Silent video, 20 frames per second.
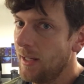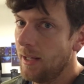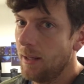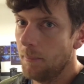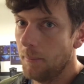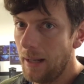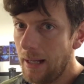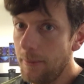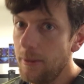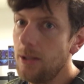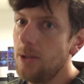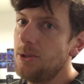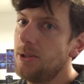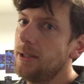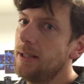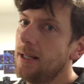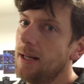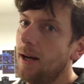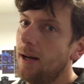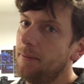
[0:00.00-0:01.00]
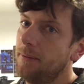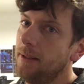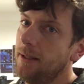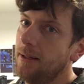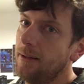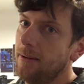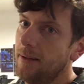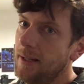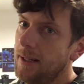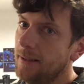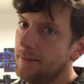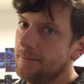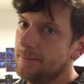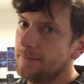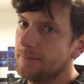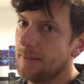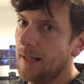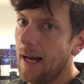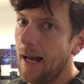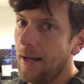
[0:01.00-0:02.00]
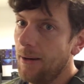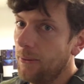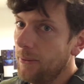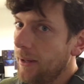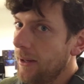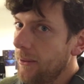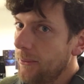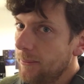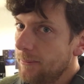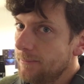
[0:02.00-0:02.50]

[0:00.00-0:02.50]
maybe you should get off the internet. I don't know.